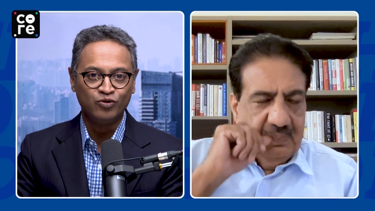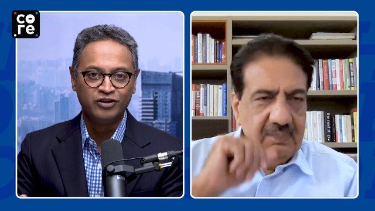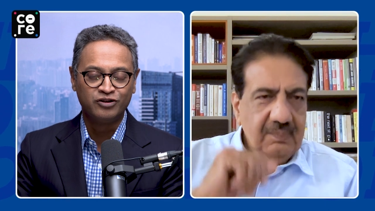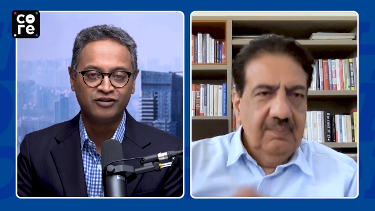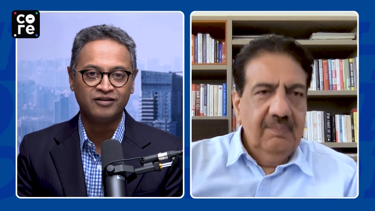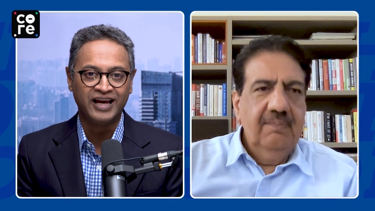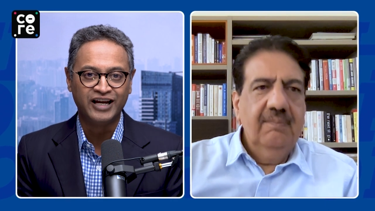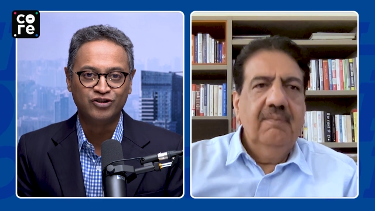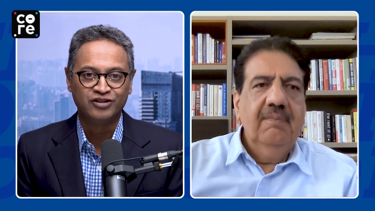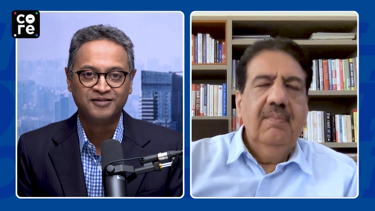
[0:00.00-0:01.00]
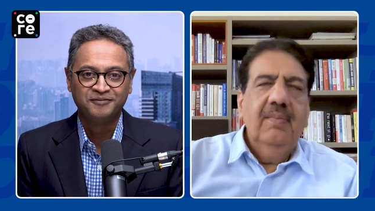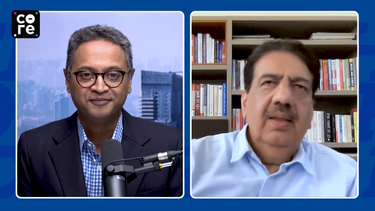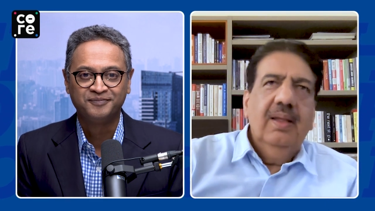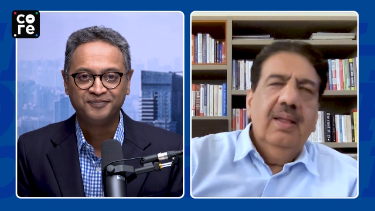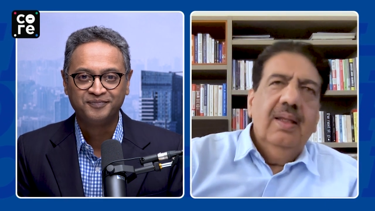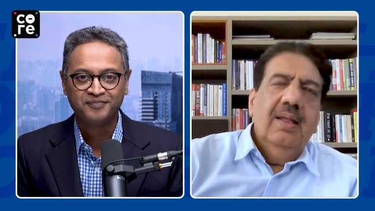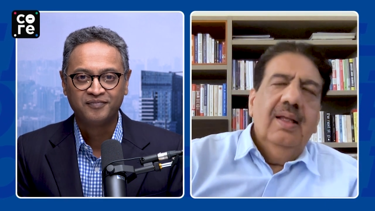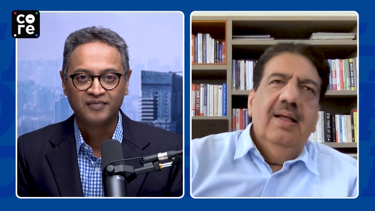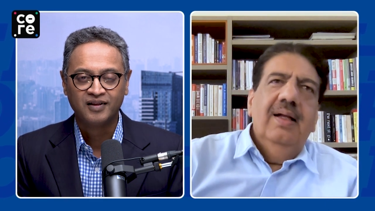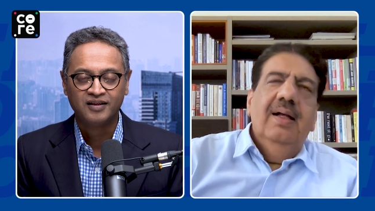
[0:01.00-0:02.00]
Speaker 1: new digital age
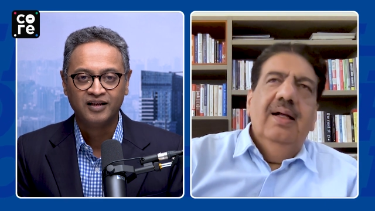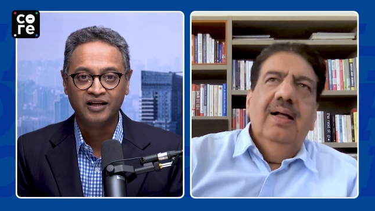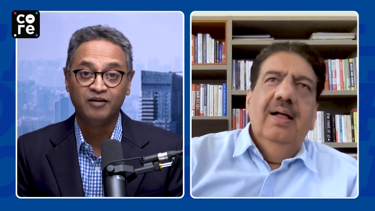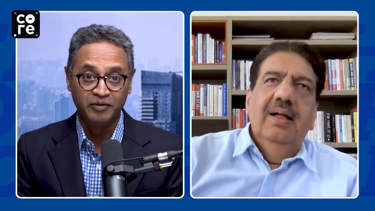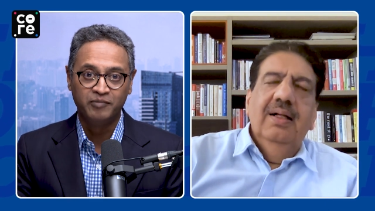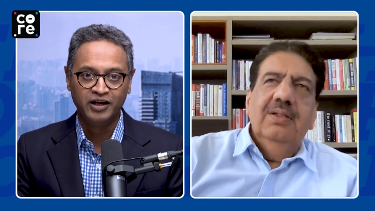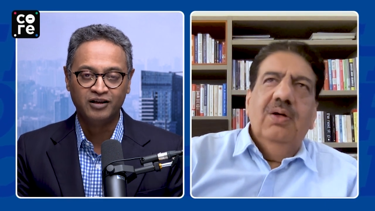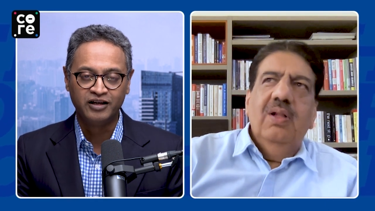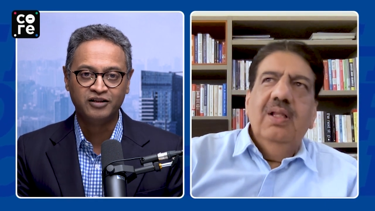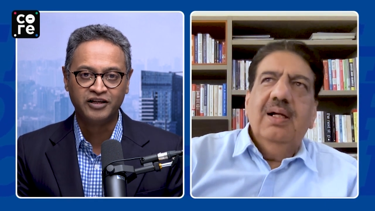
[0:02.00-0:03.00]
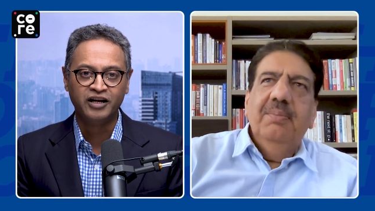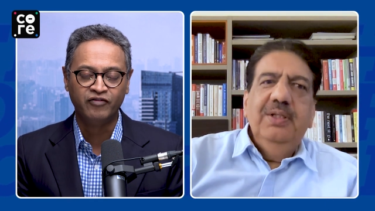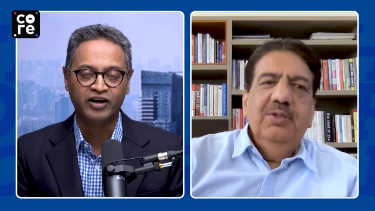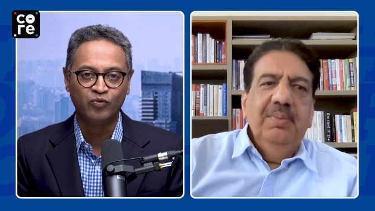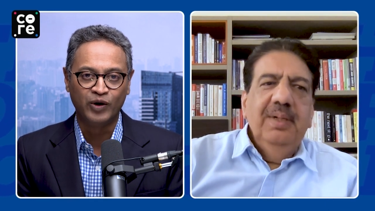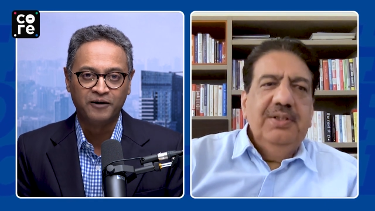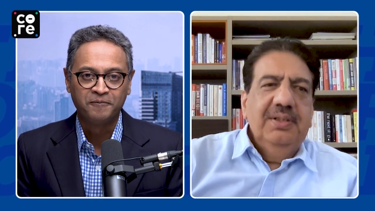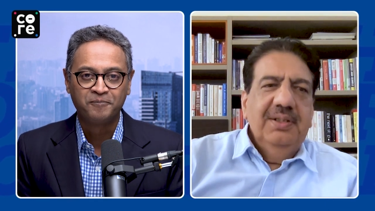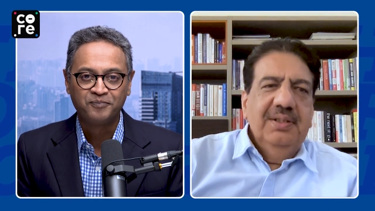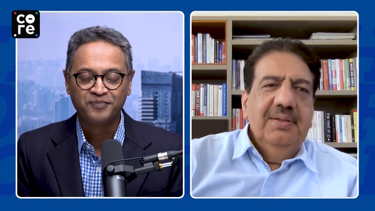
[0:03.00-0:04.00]
in a, so in, a, in a significant
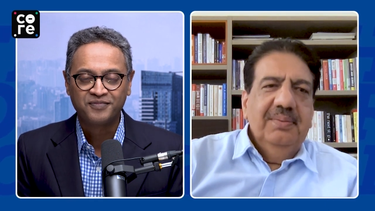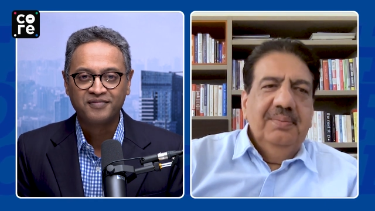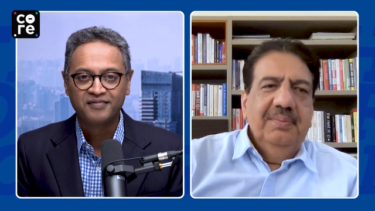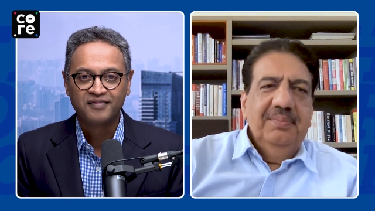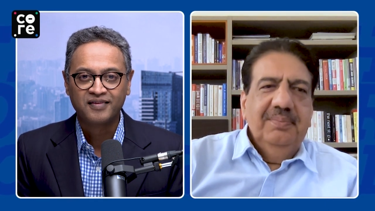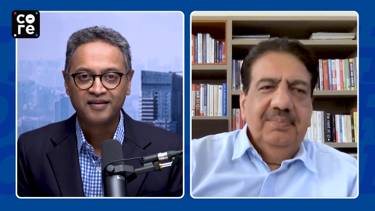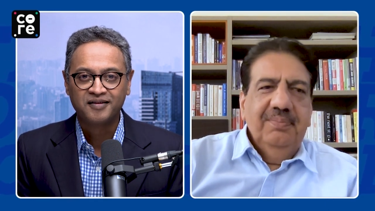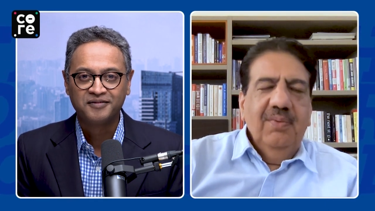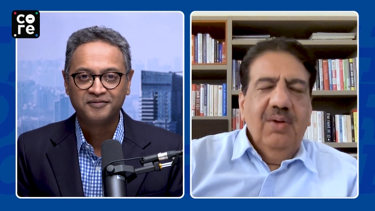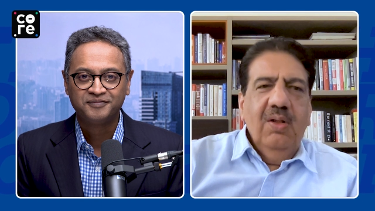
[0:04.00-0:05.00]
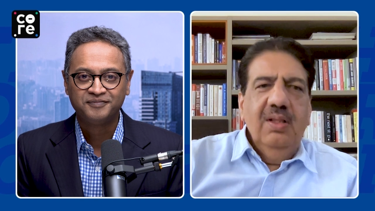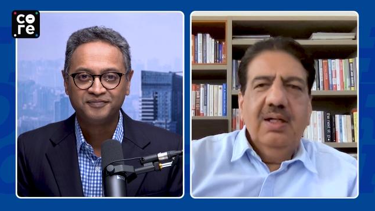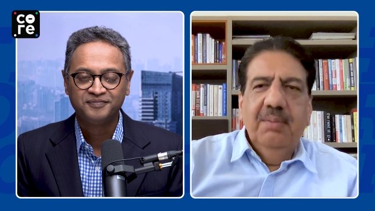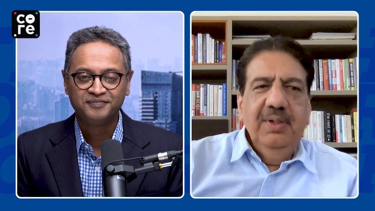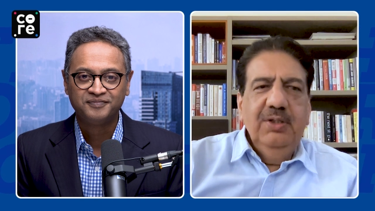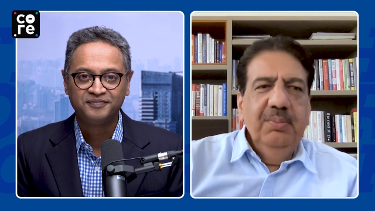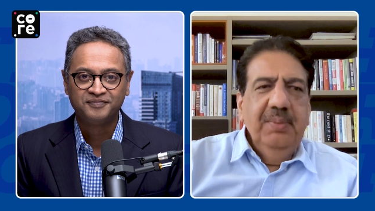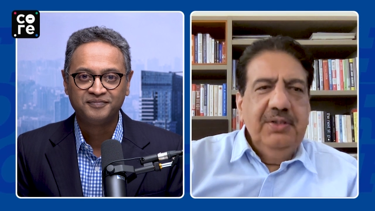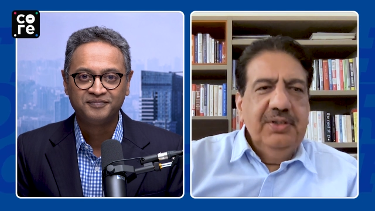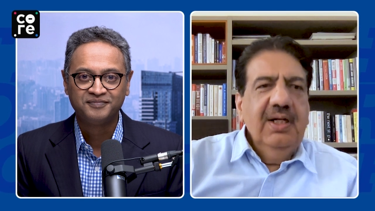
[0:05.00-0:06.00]
way?
Speaker 2: All the companies you
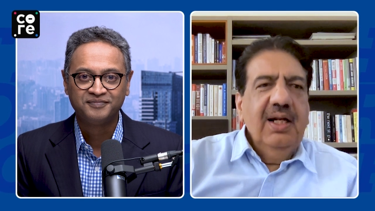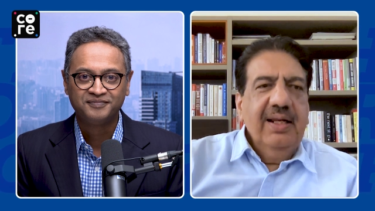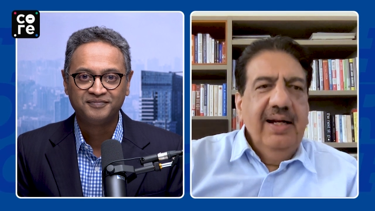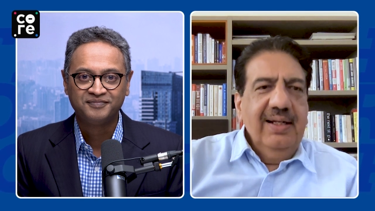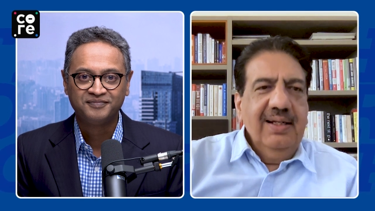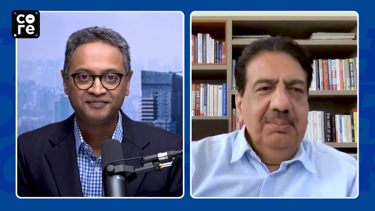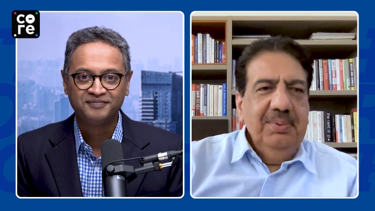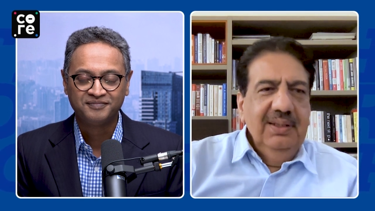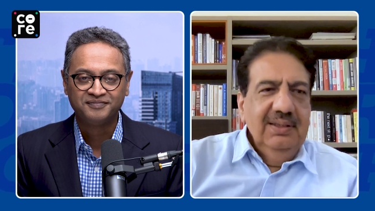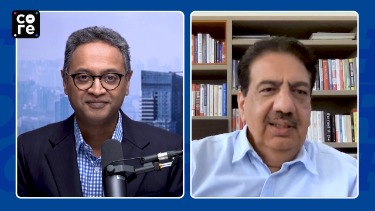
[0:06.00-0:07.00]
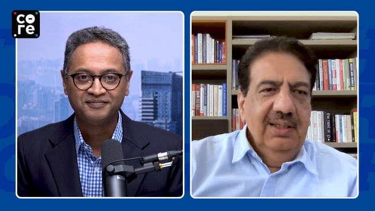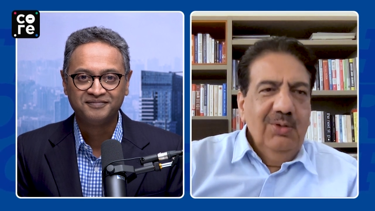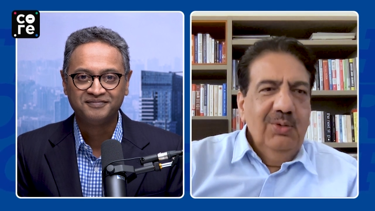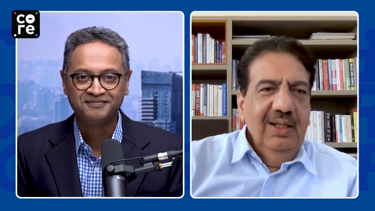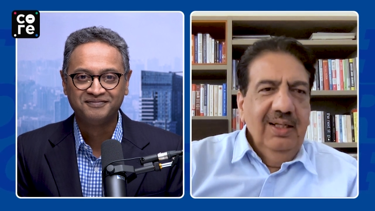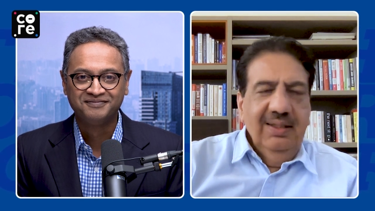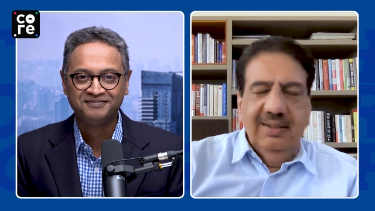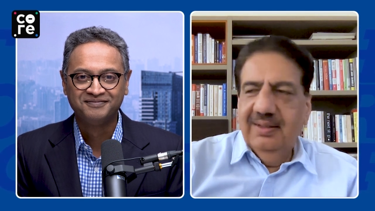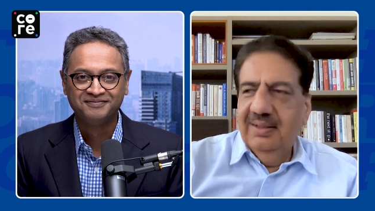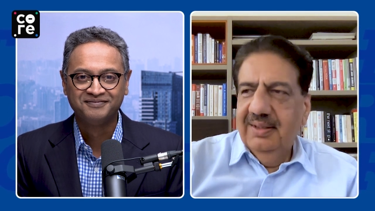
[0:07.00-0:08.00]
mentioned are great companies, including,
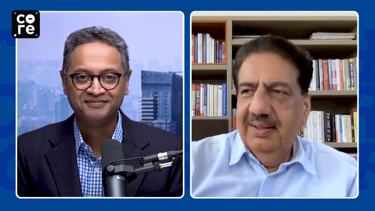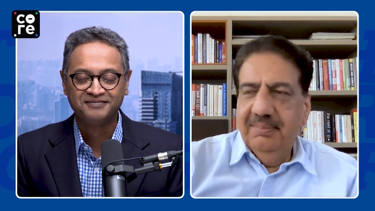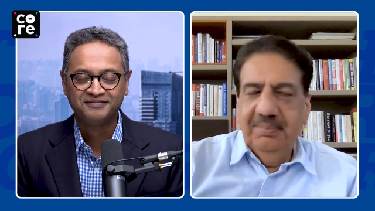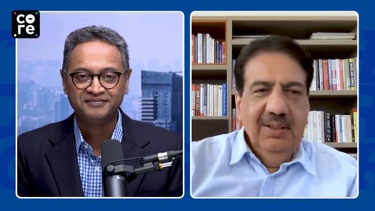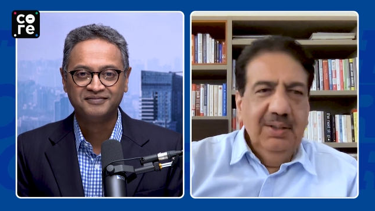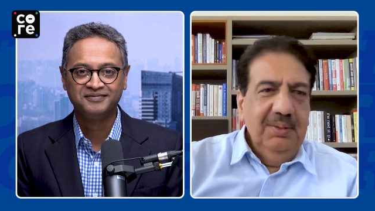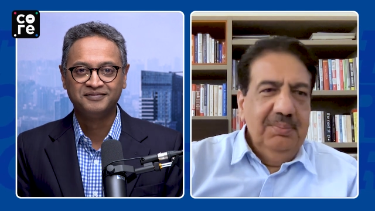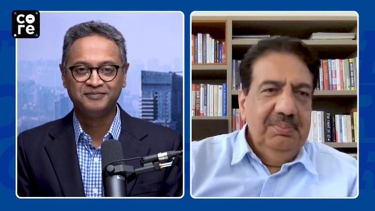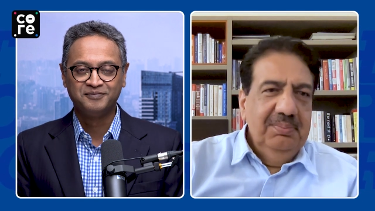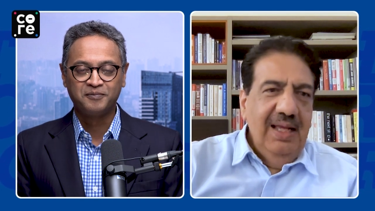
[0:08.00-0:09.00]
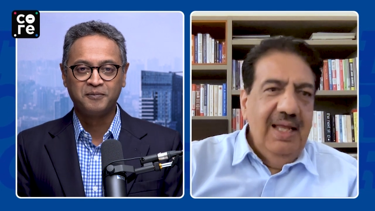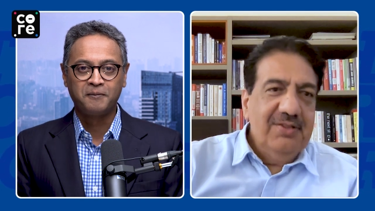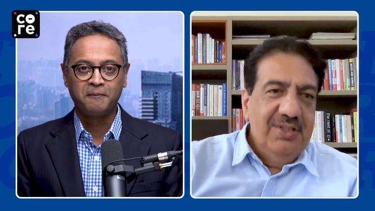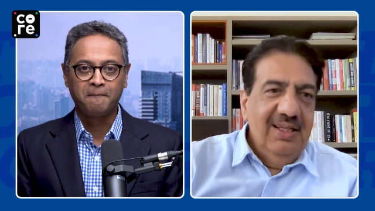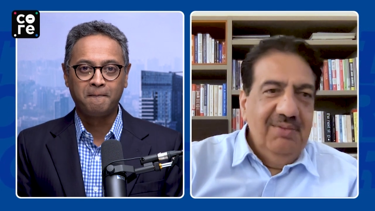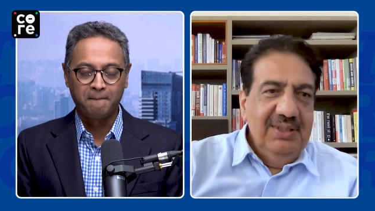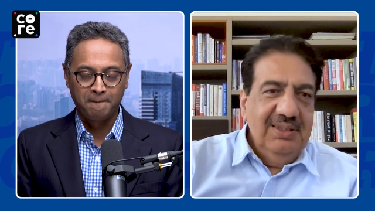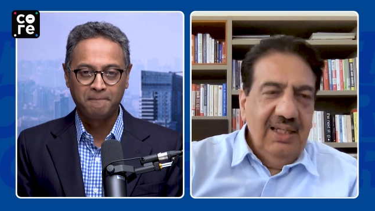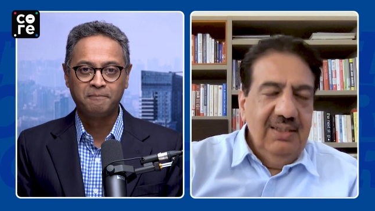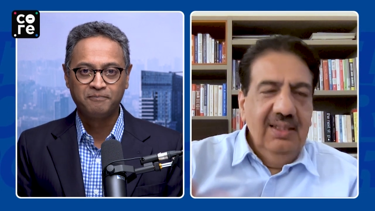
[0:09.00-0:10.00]
uh, you know, HCL, which is,
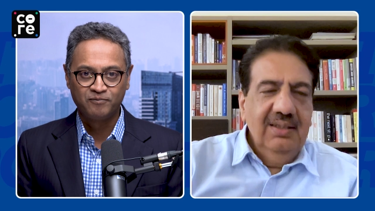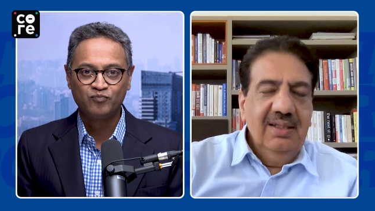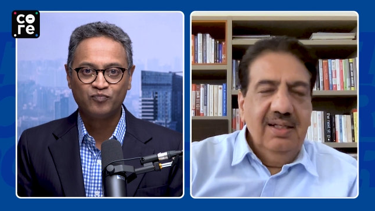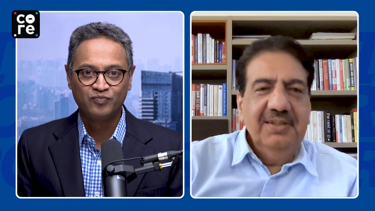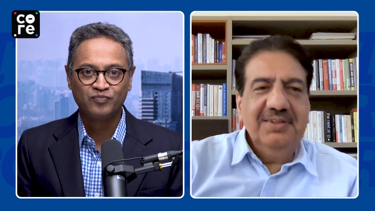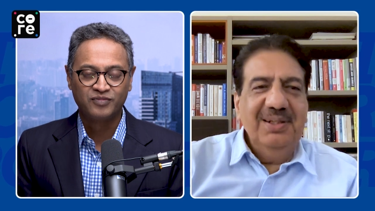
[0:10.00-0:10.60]
I think, the greatest